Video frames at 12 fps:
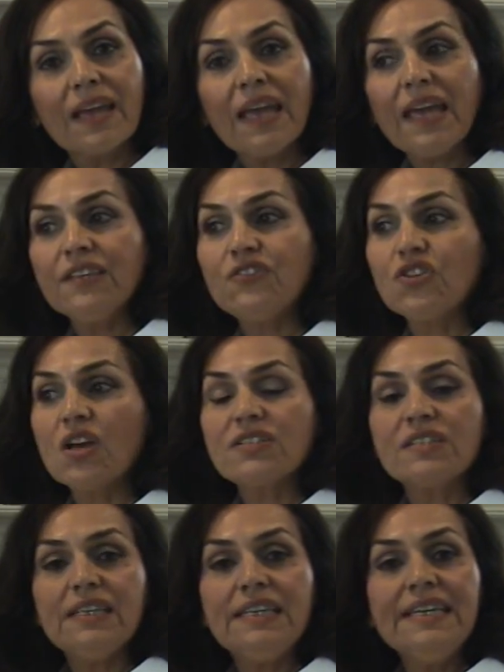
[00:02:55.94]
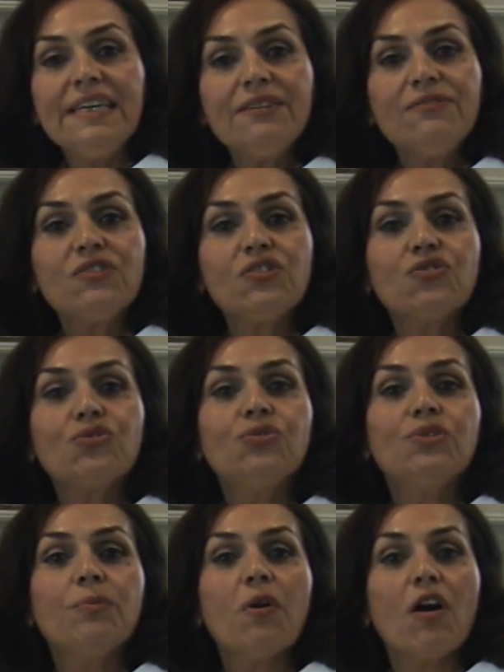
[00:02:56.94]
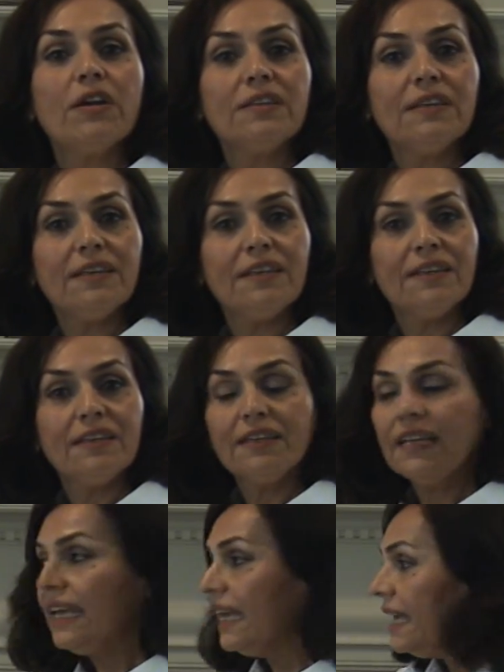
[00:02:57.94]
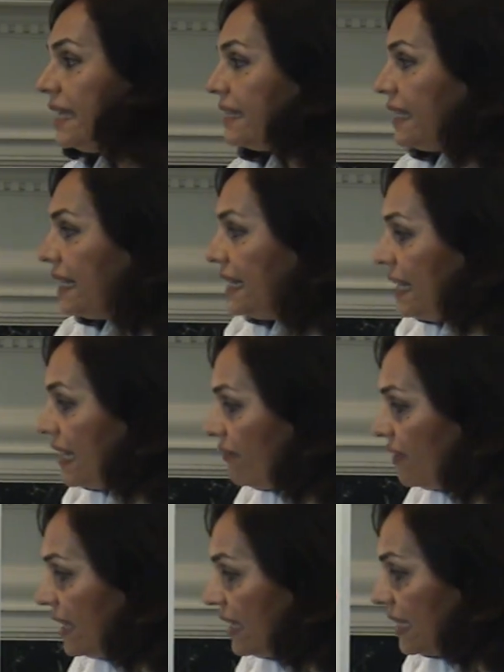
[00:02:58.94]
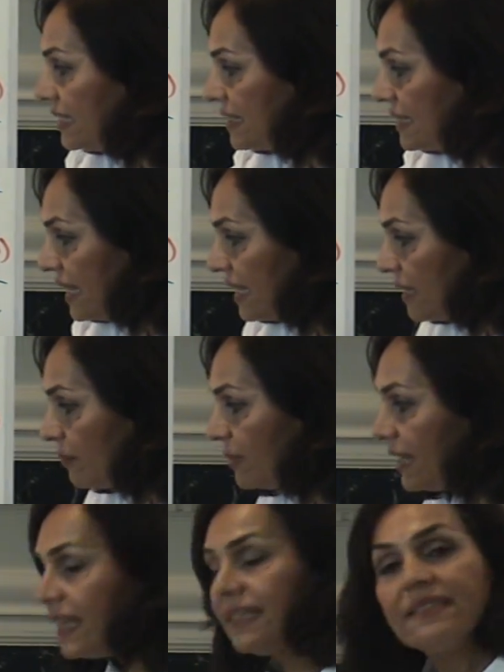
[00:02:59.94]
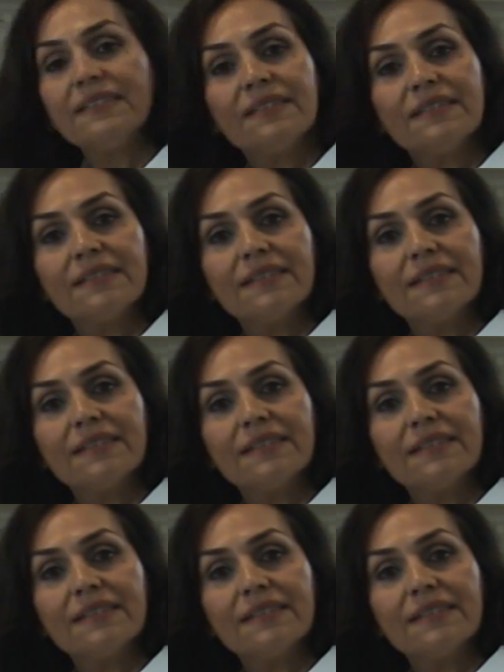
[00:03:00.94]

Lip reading: It just lives through the body. The living is taking place.